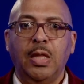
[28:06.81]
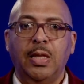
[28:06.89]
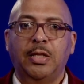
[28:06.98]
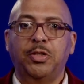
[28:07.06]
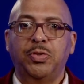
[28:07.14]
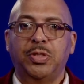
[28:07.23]

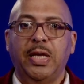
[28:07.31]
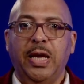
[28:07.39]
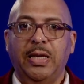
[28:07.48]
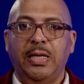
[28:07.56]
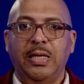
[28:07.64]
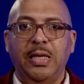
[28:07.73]
that you
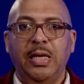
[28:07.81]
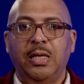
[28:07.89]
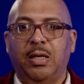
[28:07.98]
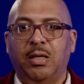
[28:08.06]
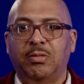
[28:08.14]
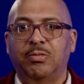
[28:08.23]
stand in need
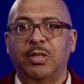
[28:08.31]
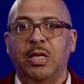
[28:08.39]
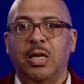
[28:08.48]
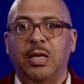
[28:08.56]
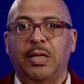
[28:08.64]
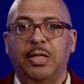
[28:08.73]
of,
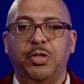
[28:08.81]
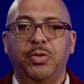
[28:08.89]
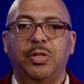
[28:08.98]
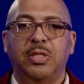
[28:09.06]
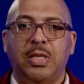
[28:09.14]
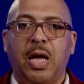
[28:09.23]
that you
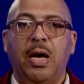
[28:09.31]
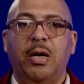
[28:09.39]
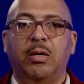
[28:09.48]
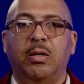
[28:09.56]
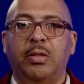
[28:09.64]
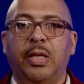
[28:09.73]
desire and